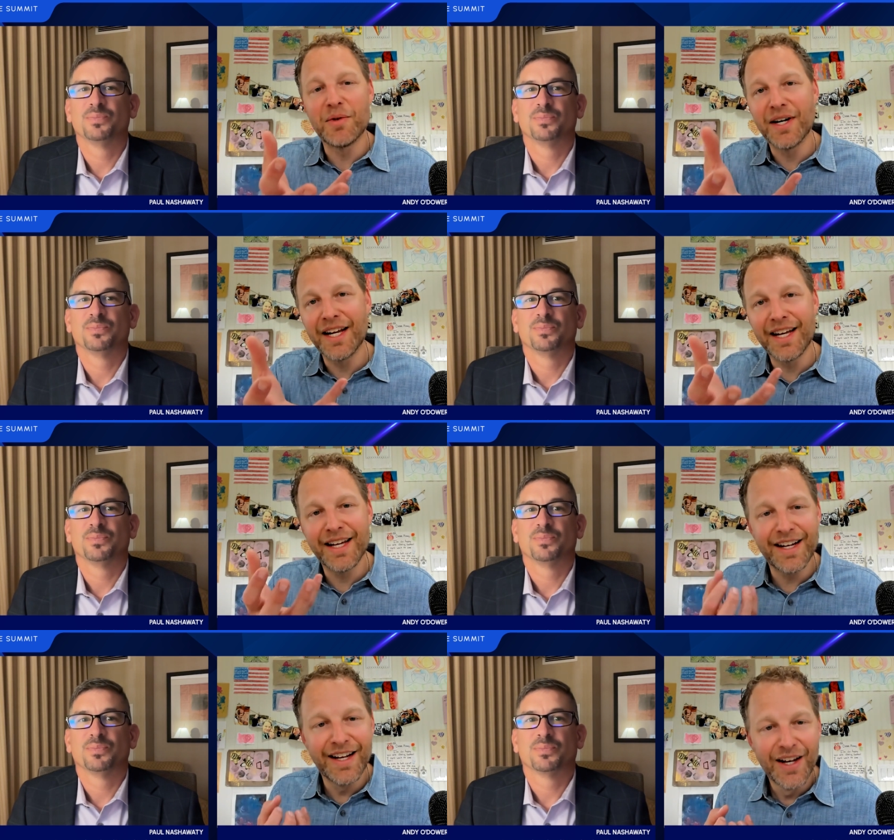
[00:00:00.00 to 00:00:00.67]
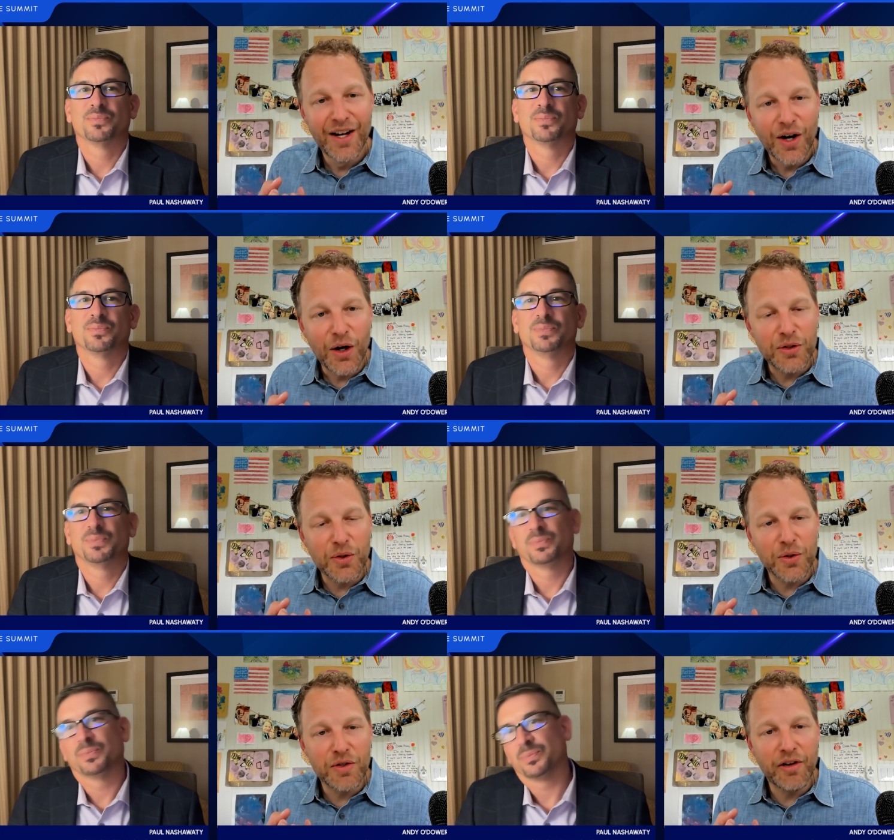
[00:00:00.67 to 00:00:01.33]
Speaker 1: and bring in
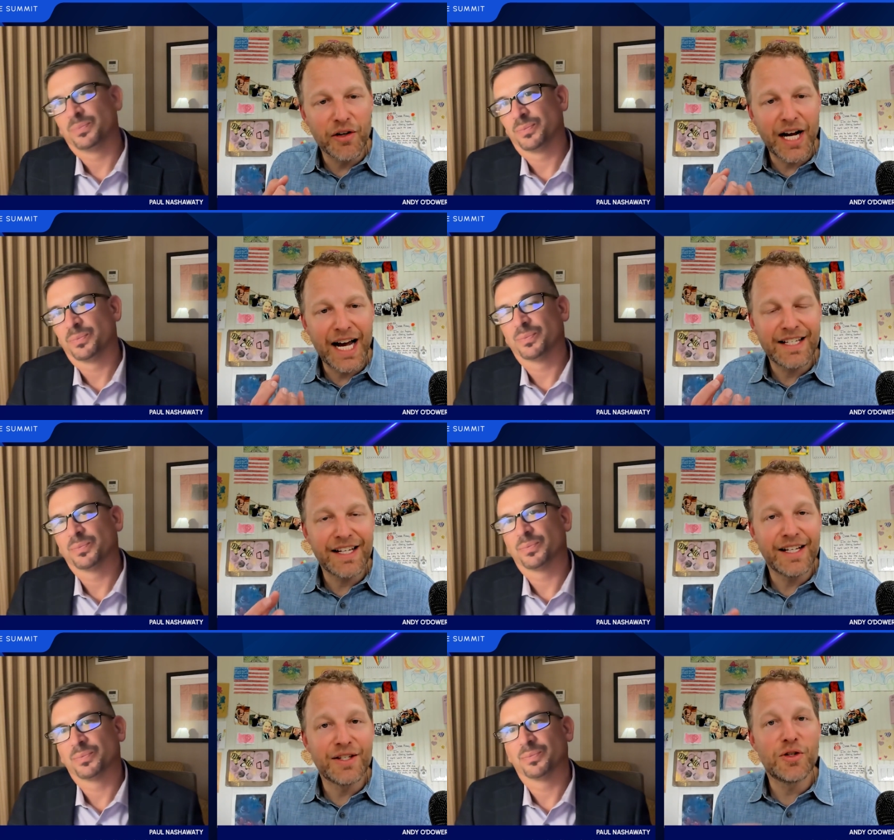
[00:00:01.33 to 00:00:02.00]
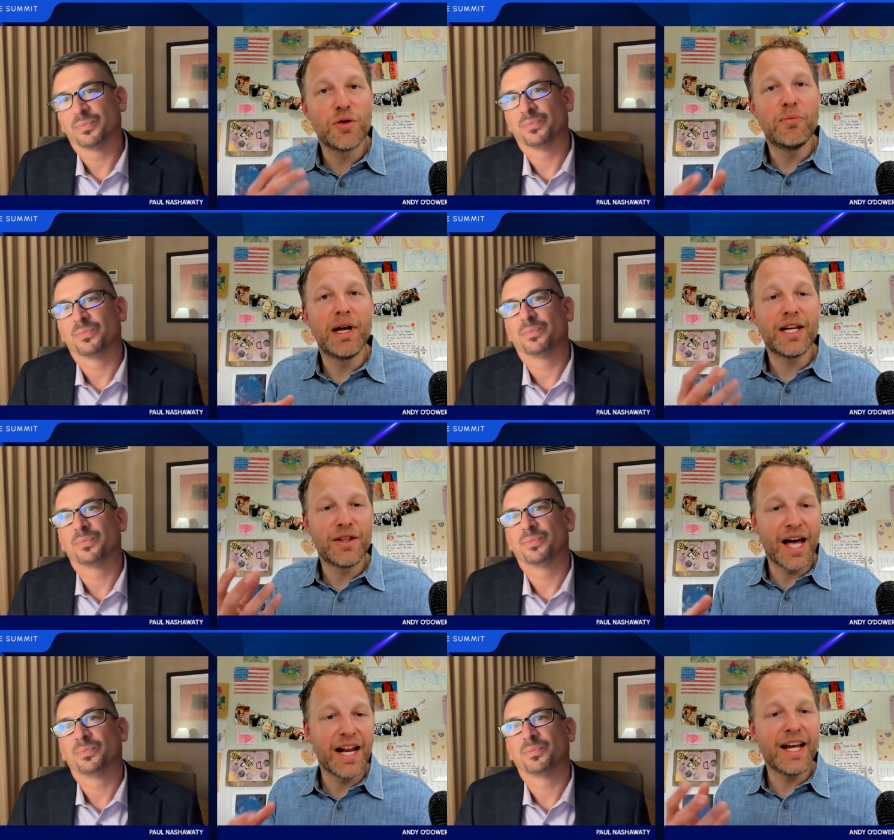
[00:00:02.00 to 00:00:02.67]
all sorts of other assets to
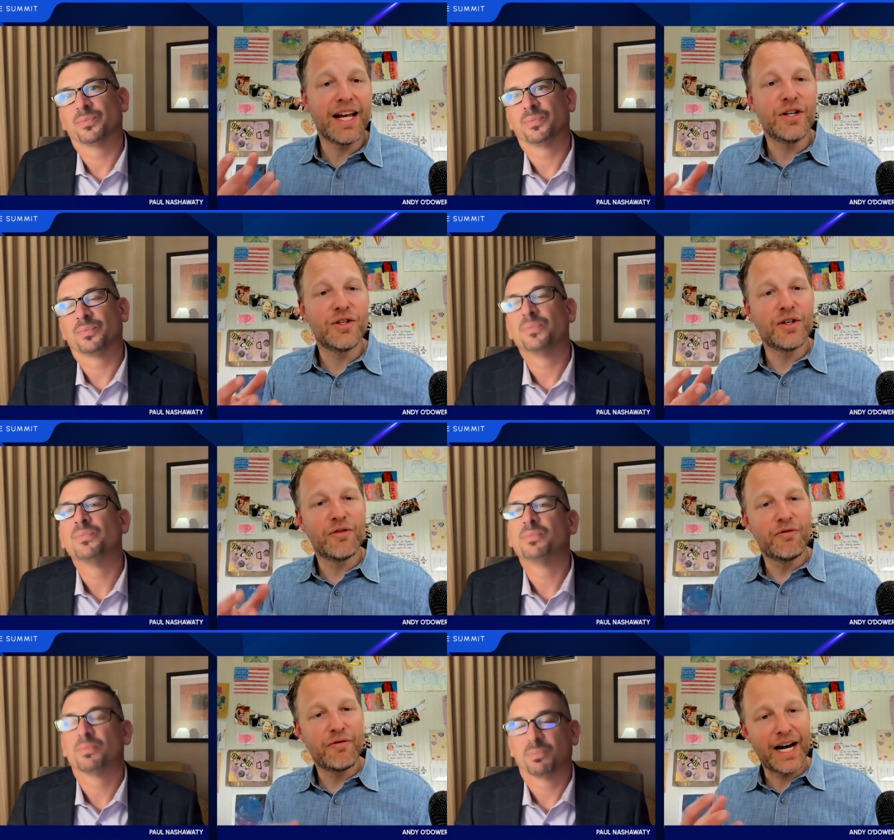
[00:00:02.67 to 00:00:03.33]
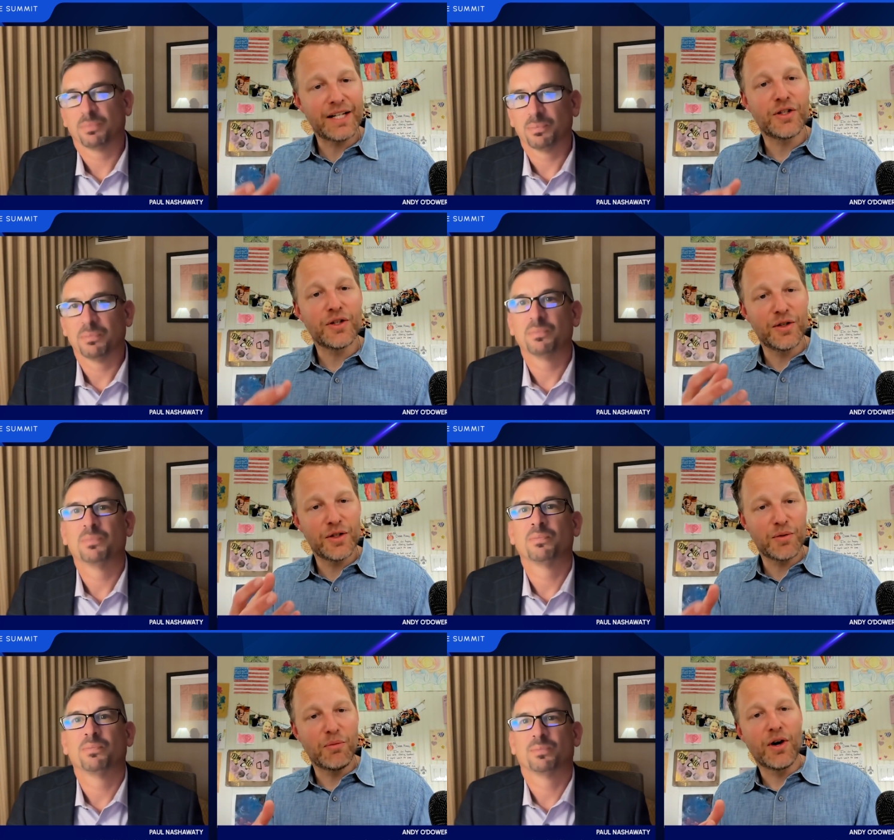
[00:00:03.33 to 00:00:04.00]
make that agent faster
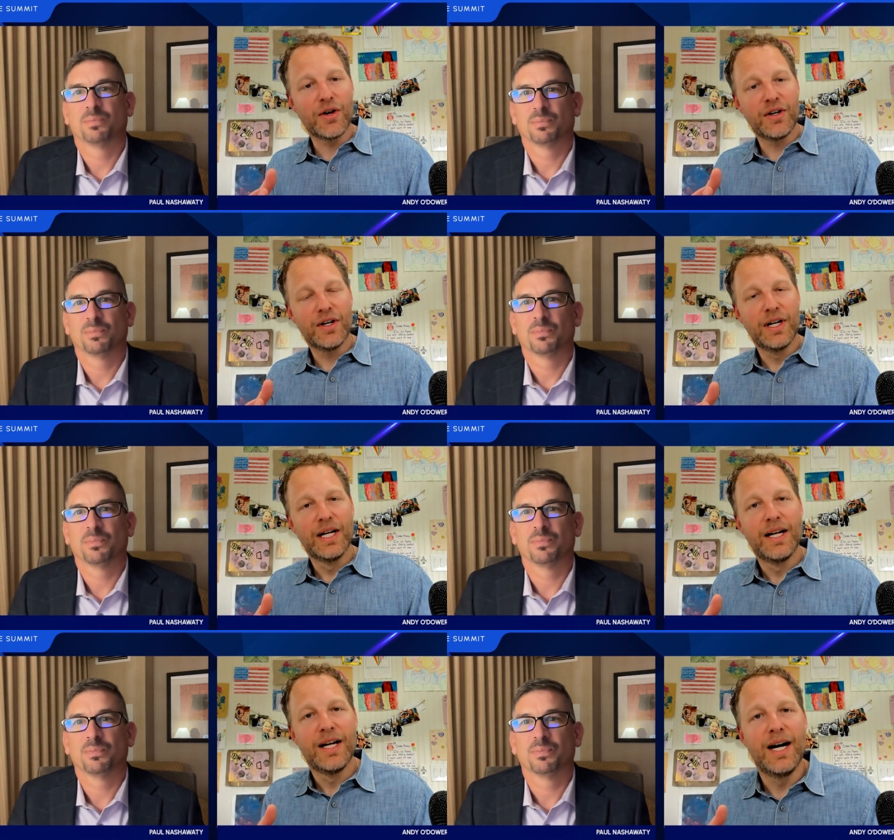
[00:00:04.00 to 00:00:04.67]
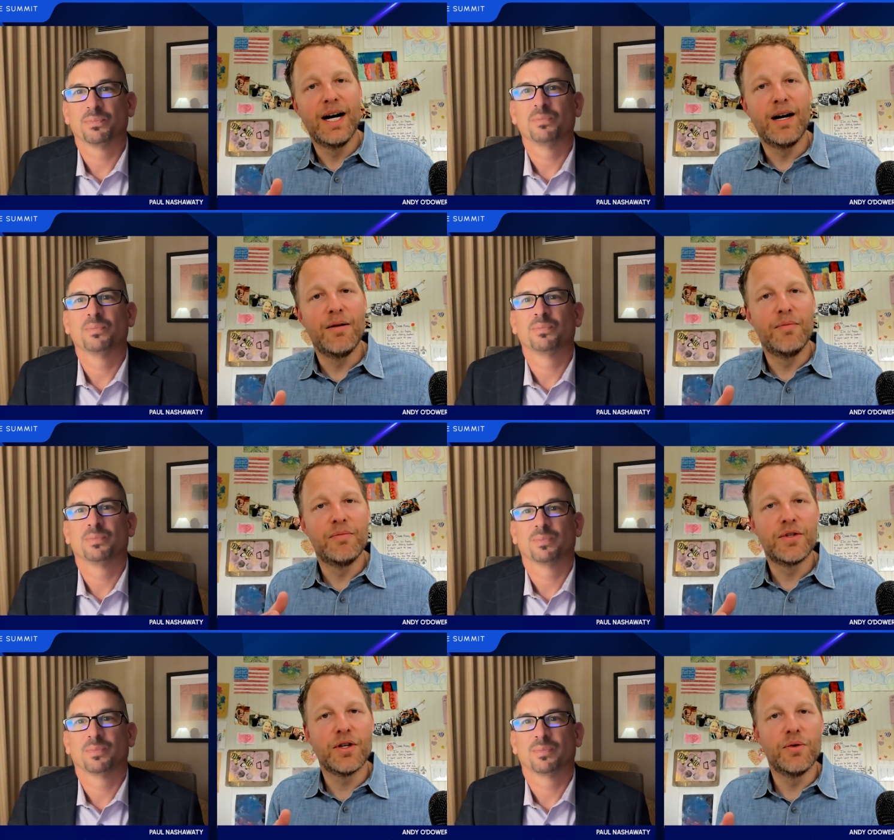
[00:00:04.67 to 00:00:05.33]
and smarter.
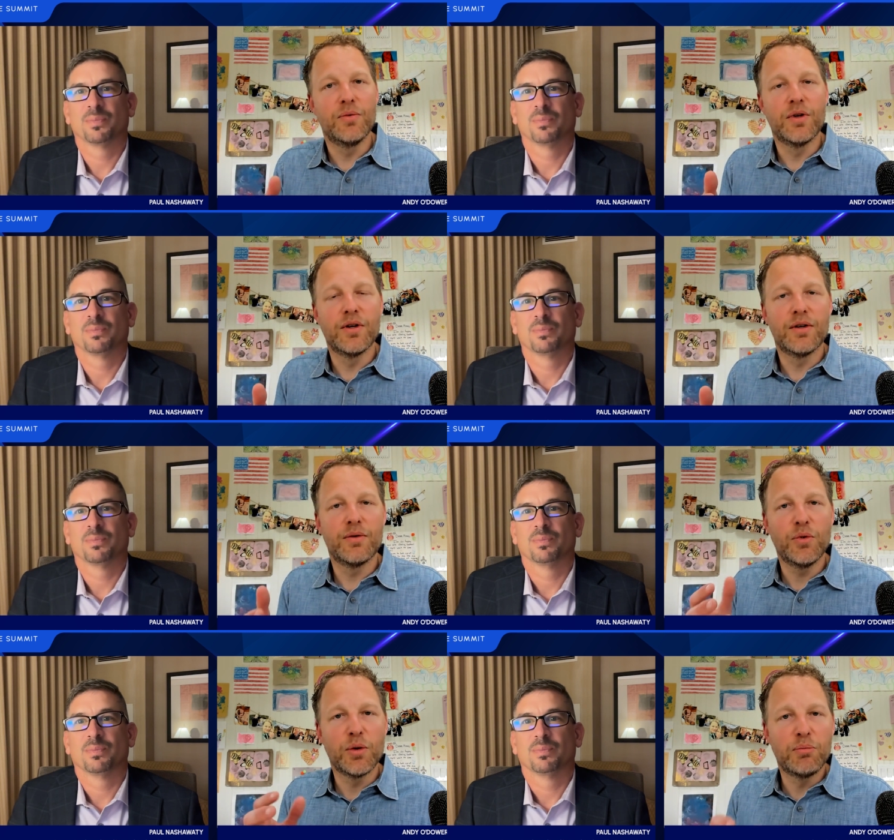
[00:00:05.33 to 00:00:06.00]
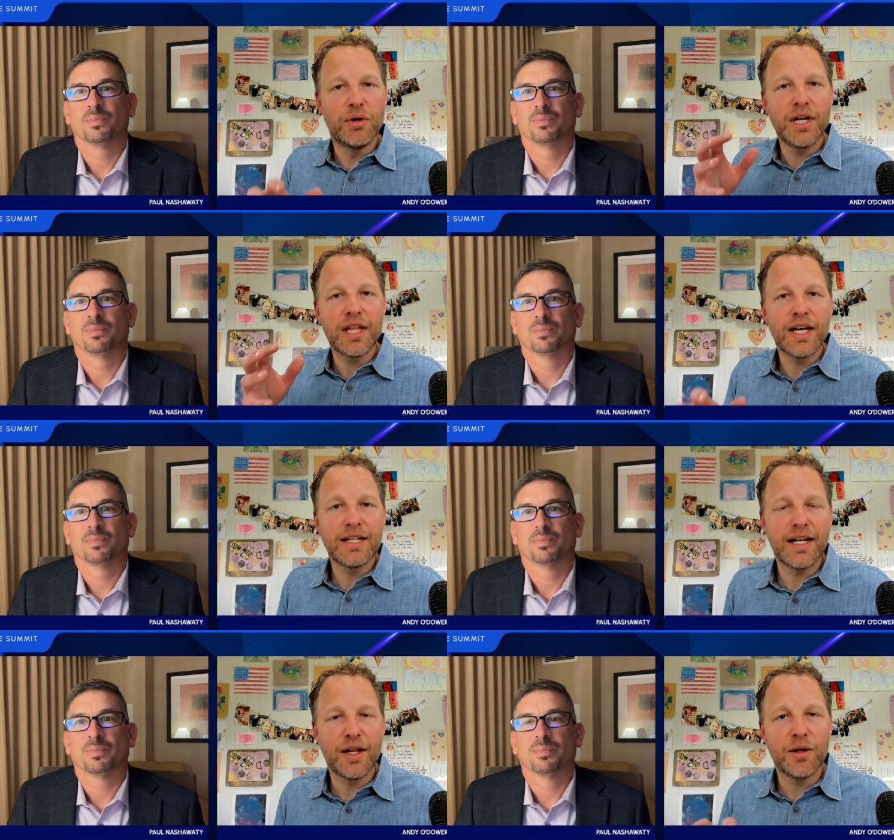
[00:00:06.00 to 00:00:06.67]
Um, so we're we're putting
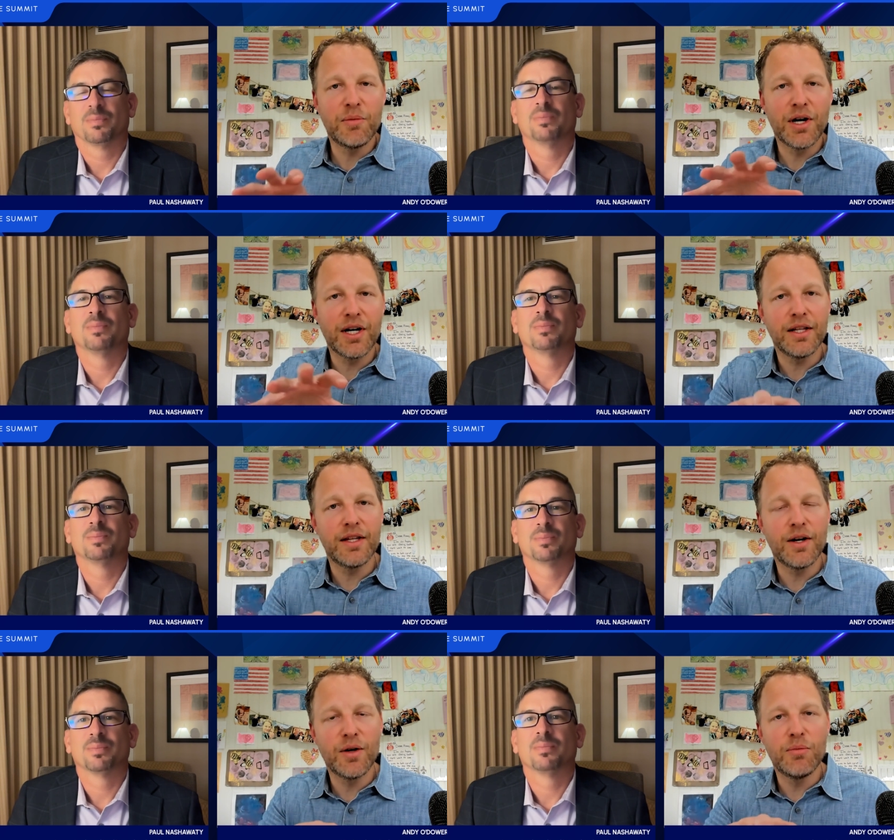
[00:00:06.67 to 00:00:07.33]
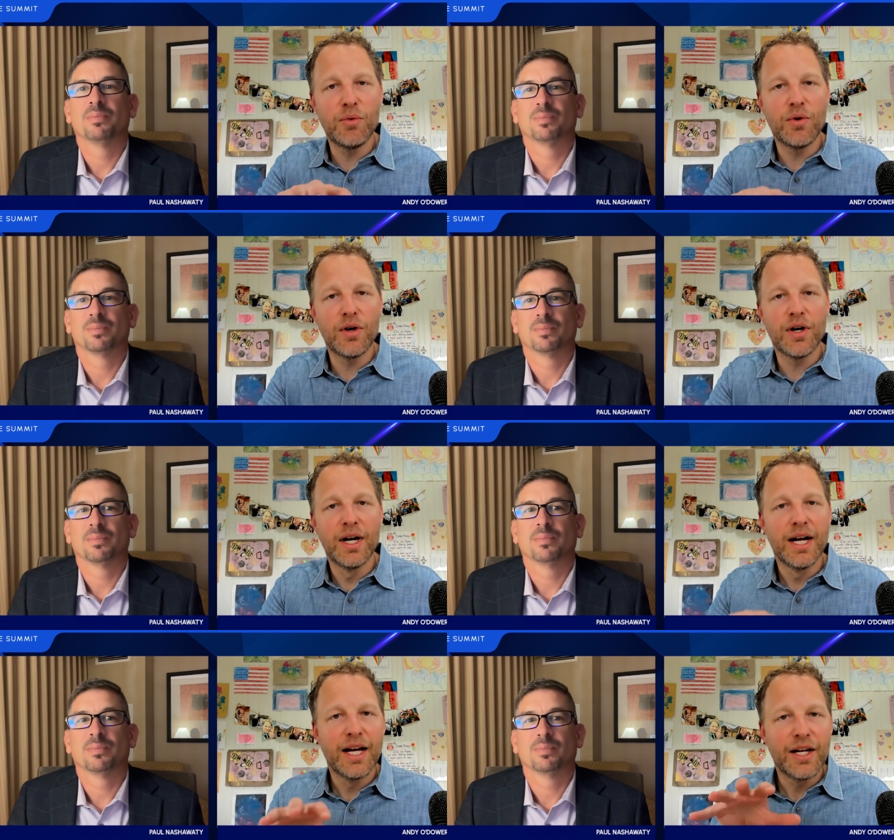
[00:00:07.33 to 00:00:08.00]
things out in the market that are
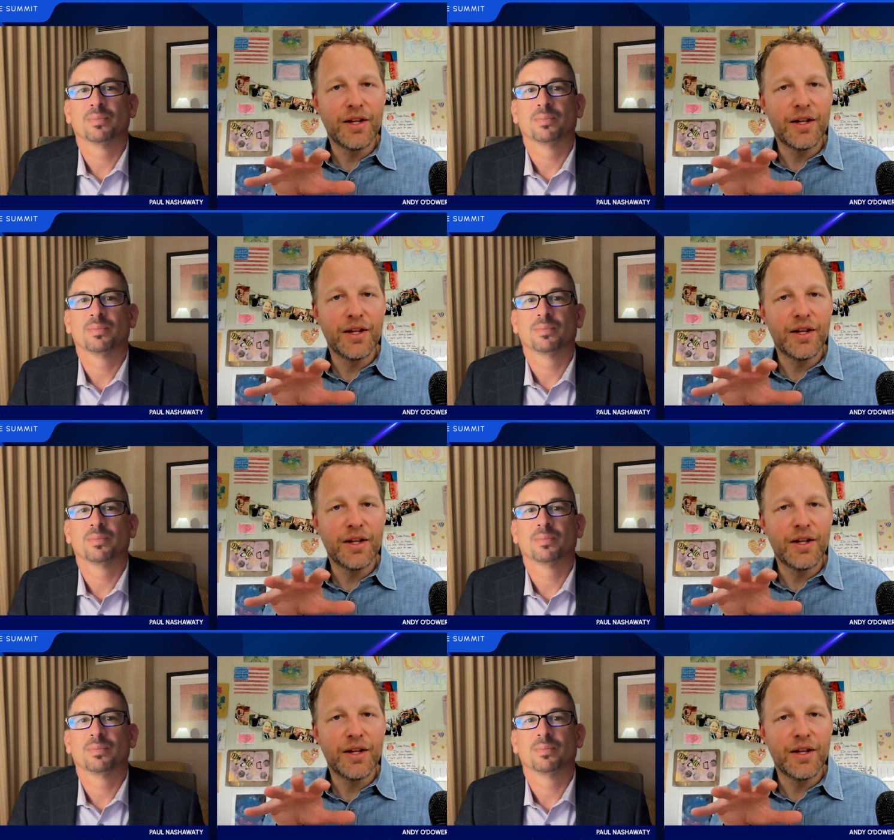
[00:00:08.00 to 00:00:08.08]
more